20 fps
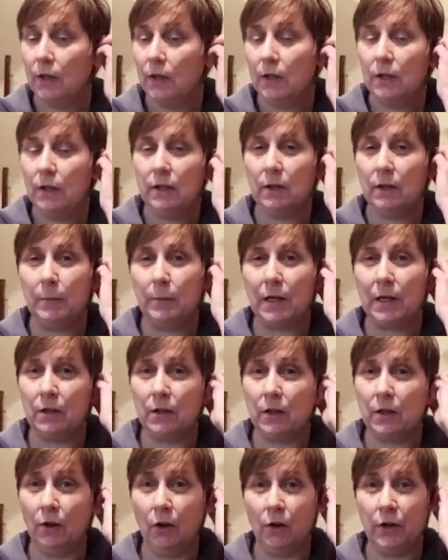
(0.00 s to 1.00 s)
In the middle of the
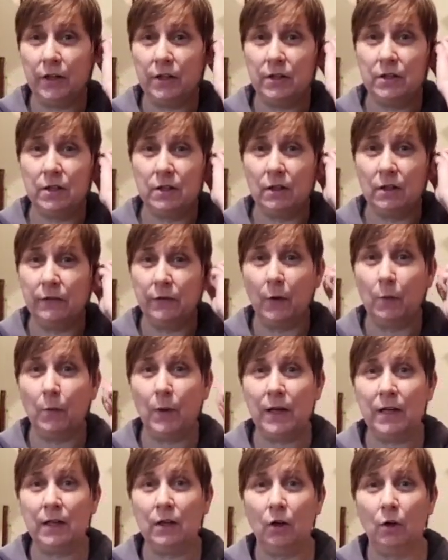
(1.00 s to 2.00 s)
night, if I
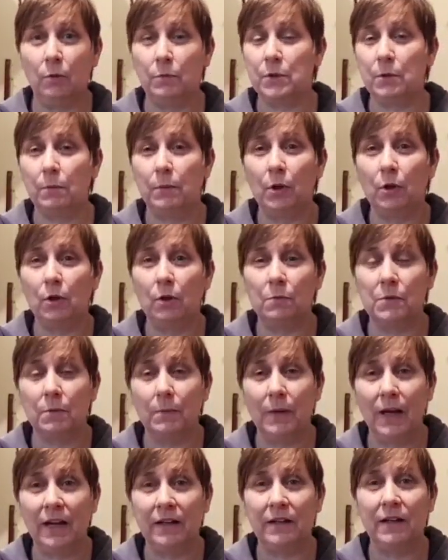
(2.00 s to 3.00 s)
wake up, something will come to my
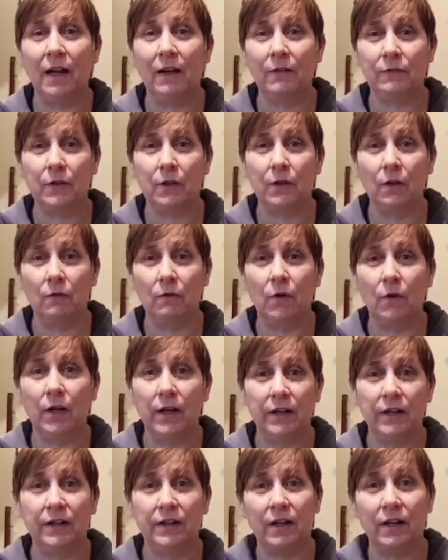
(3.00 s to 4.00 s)
head and I have to go and write
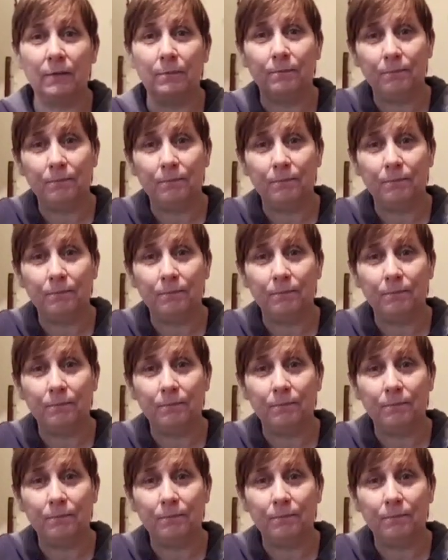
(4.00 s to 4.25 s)
it down.